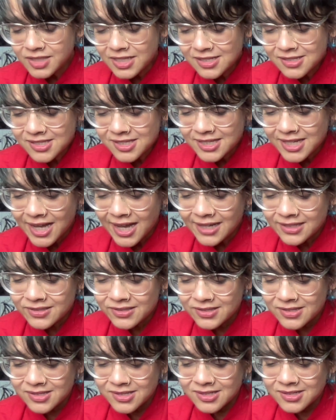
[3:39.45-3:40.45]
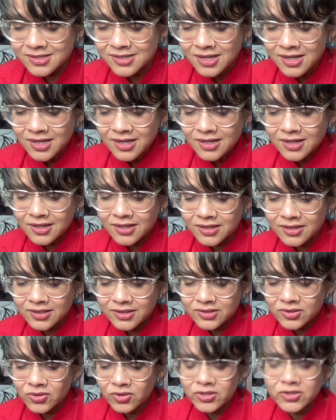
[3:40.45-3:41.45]
psychiatrist
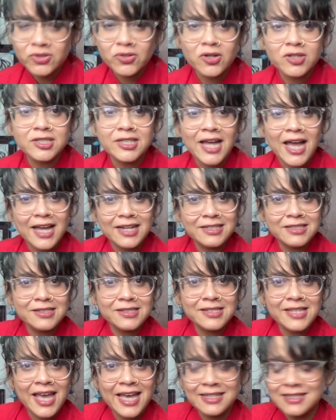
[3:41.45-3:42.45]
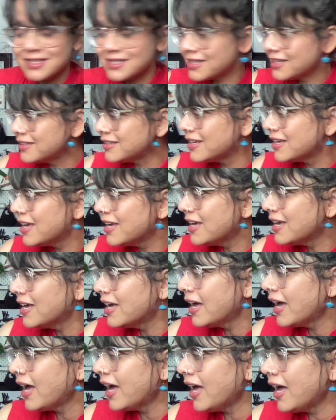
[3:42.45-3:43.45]
called Dr. Anders
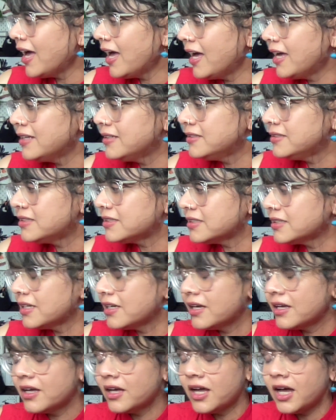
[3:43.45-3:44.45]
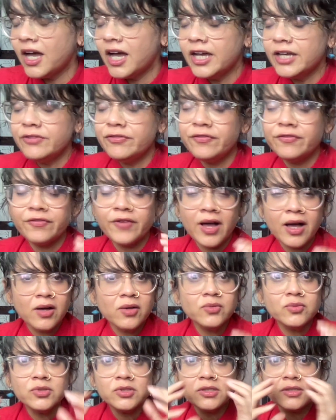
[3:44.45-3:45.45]
Hansen. And I
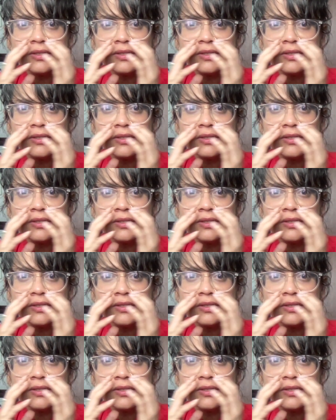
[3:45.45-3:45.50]
found